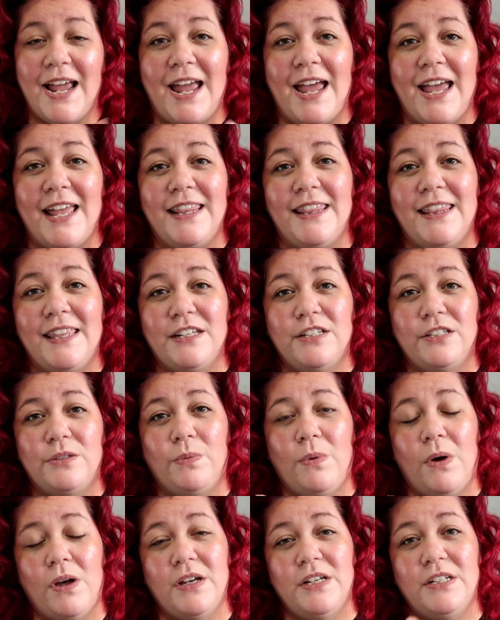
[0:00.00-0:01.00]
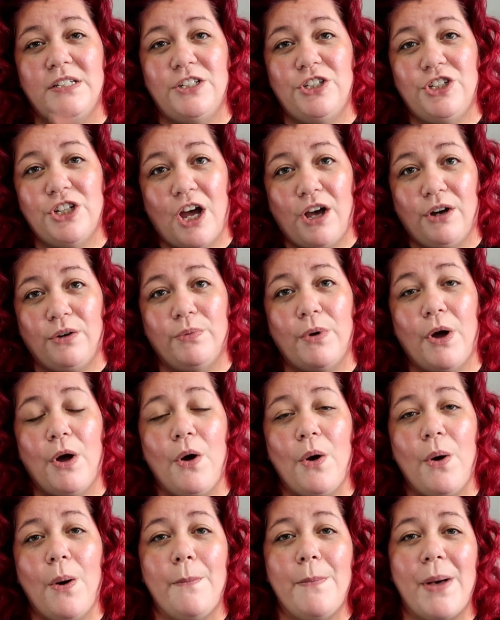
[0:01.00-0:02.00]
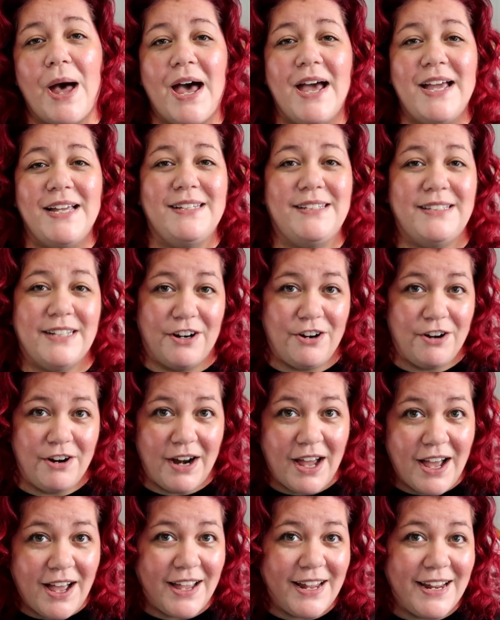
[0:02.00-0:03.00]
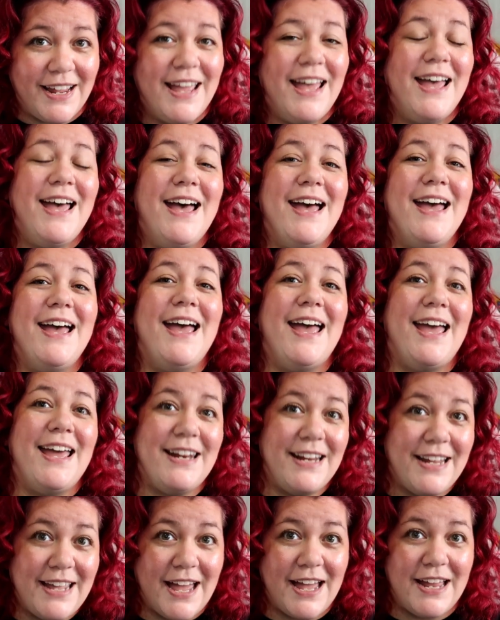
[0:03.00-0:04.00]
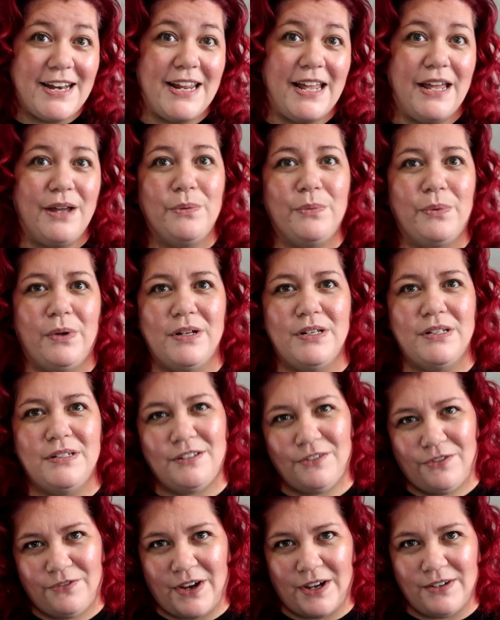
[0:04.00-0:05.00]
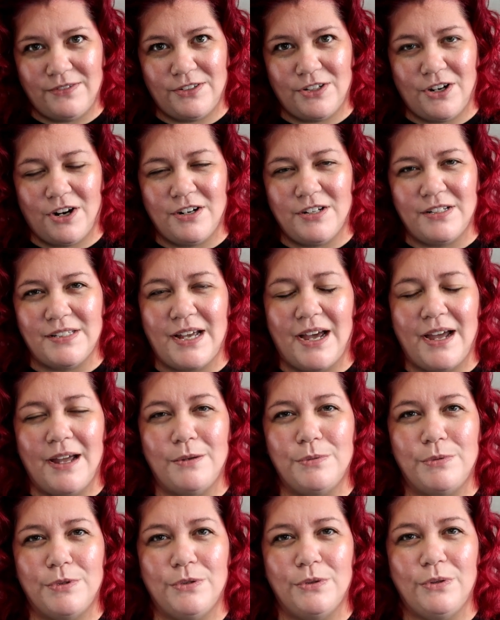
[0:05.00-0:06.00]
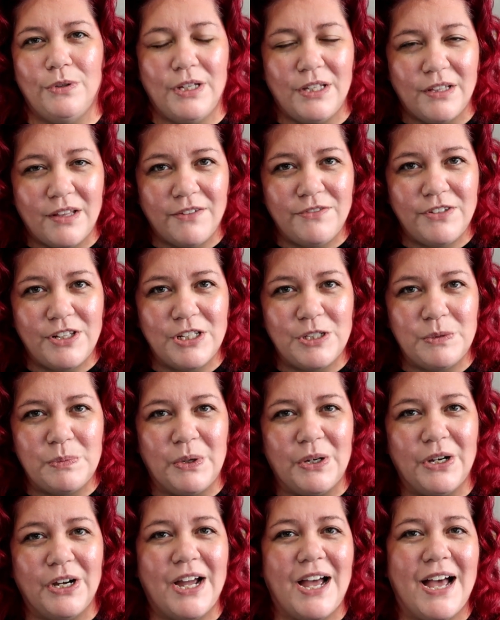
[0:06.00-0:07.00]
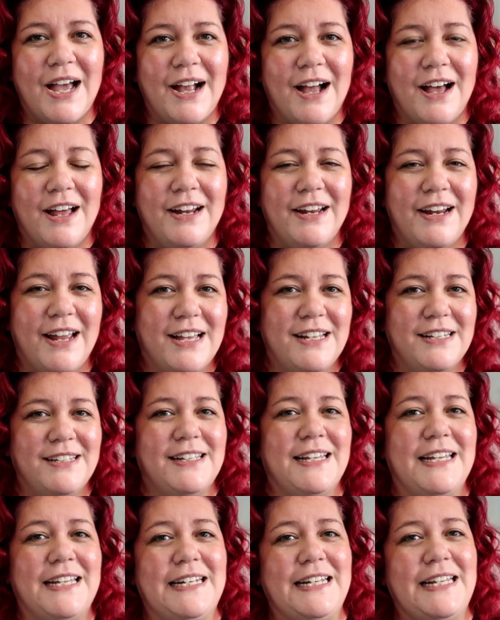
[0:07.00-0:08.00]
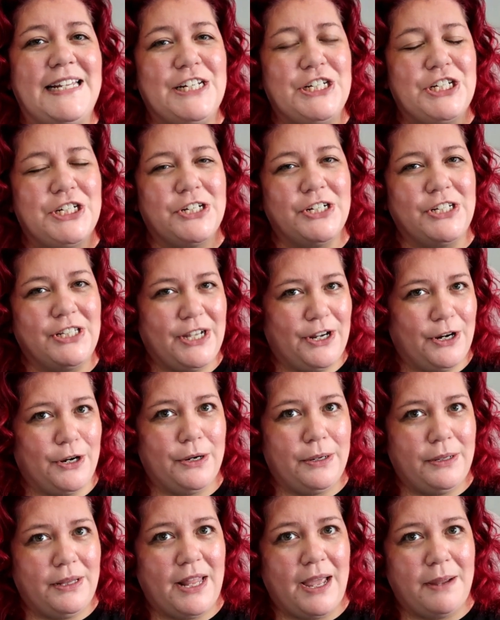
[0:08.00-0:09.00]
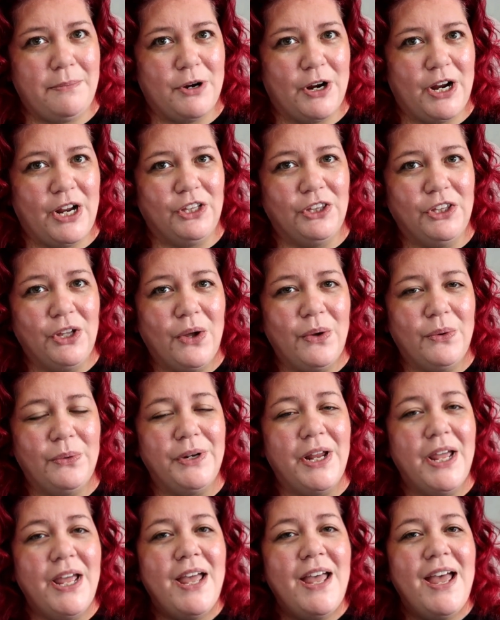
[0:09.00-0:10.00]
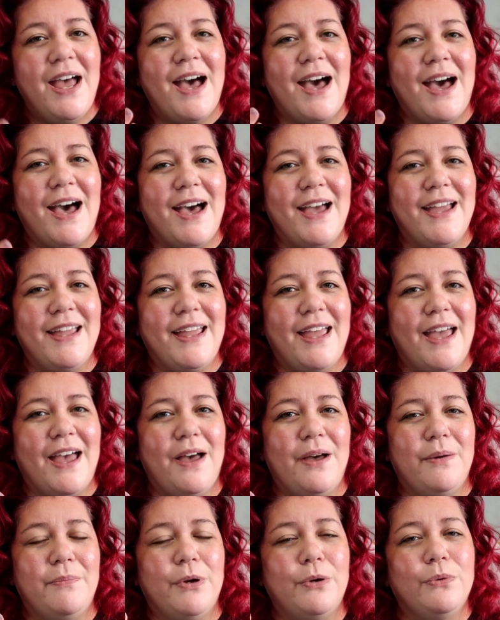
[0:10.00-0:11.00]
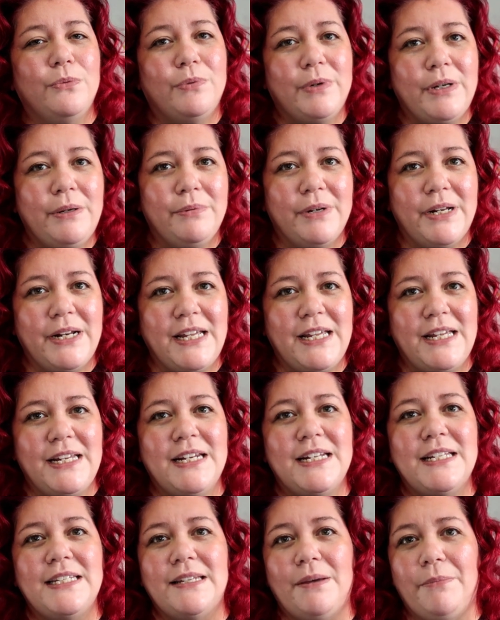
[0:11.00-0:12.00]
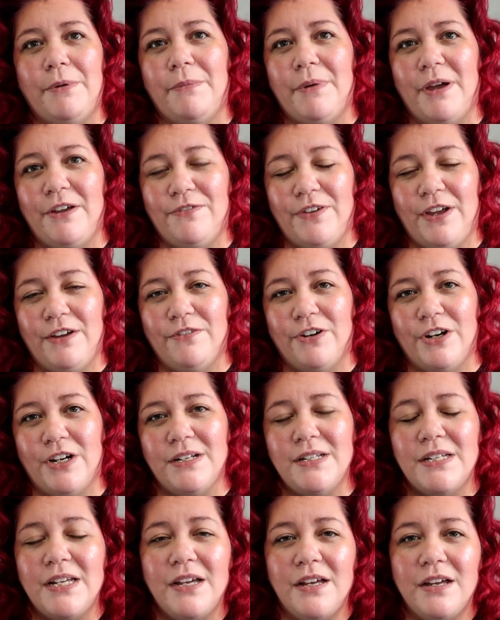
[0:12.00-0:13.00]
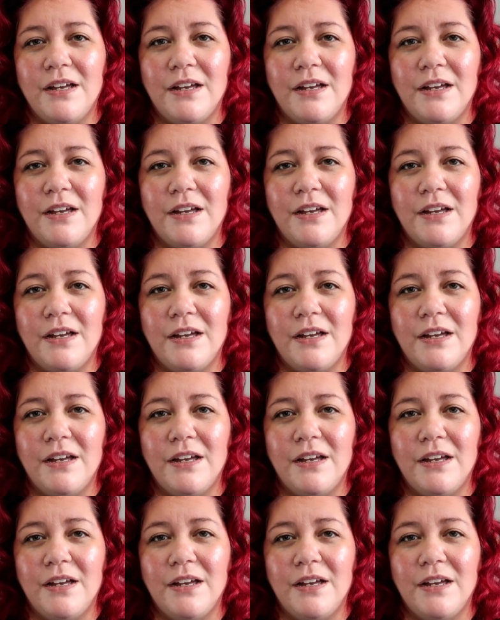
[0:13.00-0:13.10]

and this was Jock Row by Sara Ney. And again, it was five stars. I absolutely loved this book. I got it as an interlibrary loan. I am rereading some of my favorite